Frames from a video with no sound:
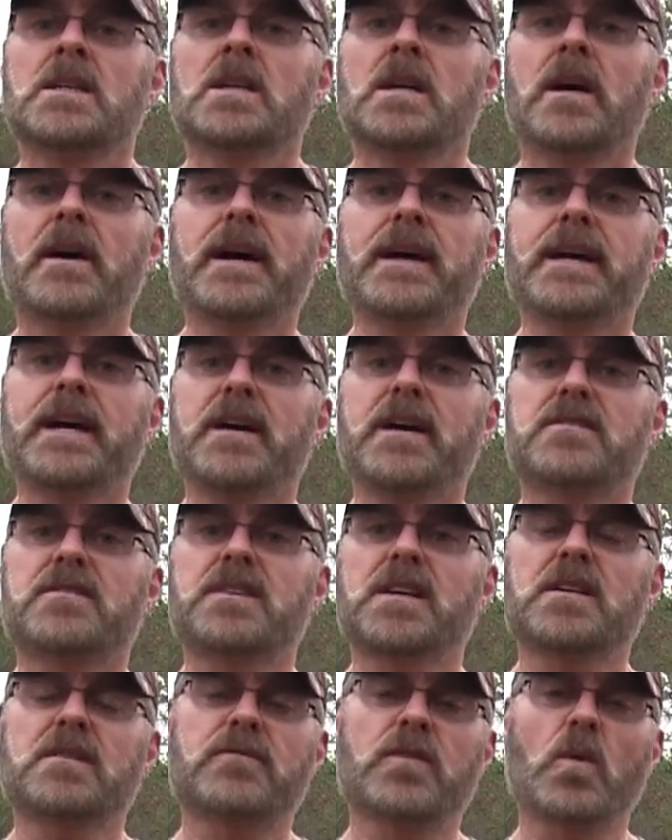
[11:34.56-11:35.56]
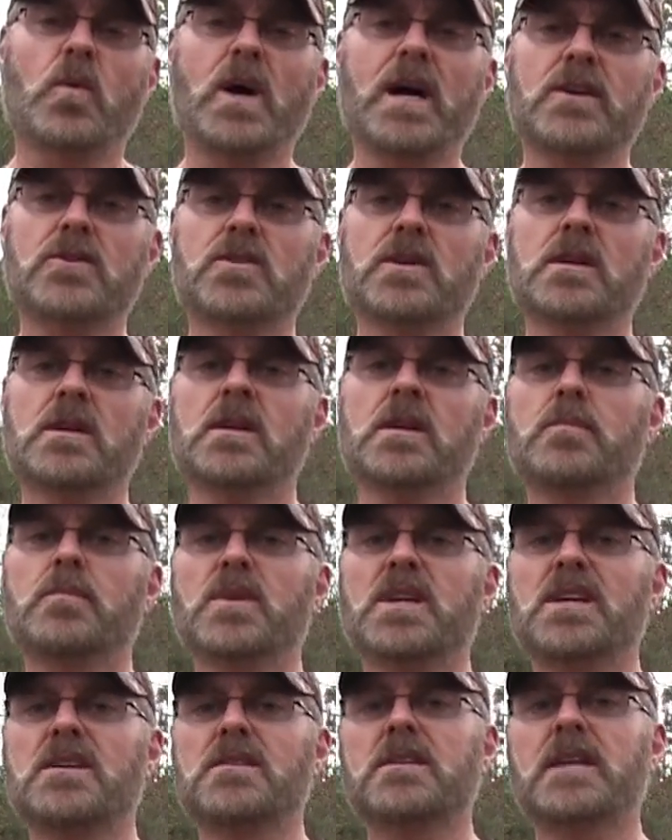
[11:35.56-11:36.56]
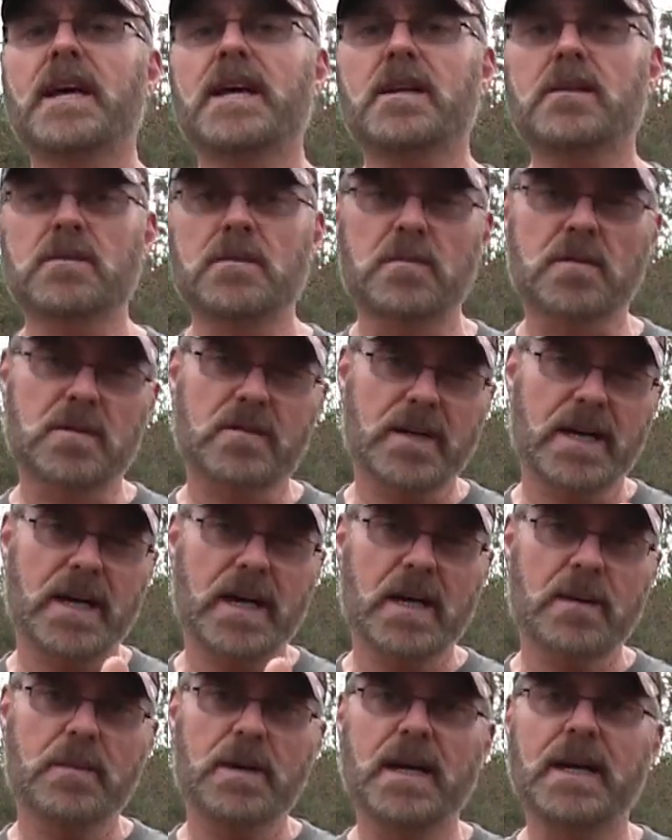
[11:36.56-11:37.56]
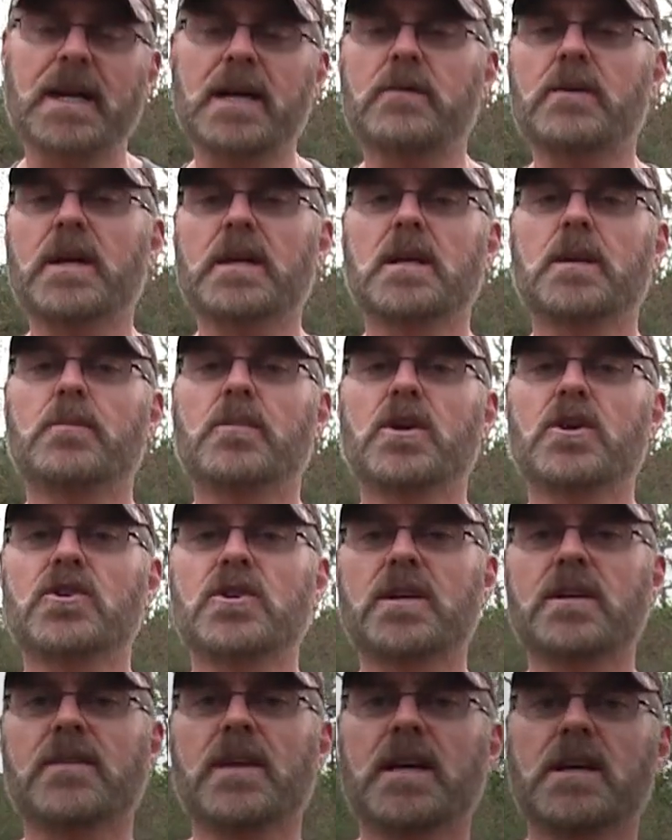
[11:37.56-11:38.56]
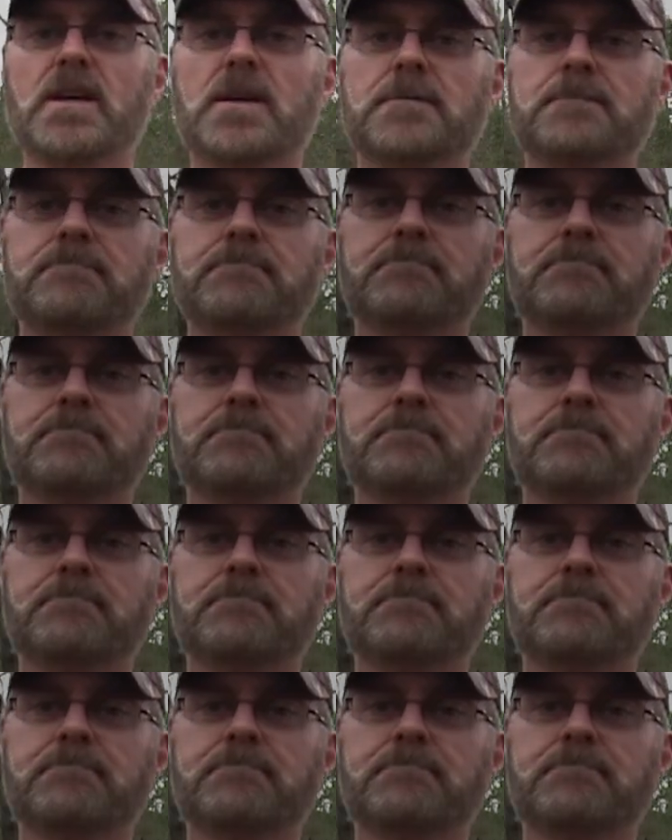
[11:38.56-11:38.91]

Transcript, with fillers: All right guys, thanks for watching. Please like and subscribe, and I greatly appreciate it. Thank you.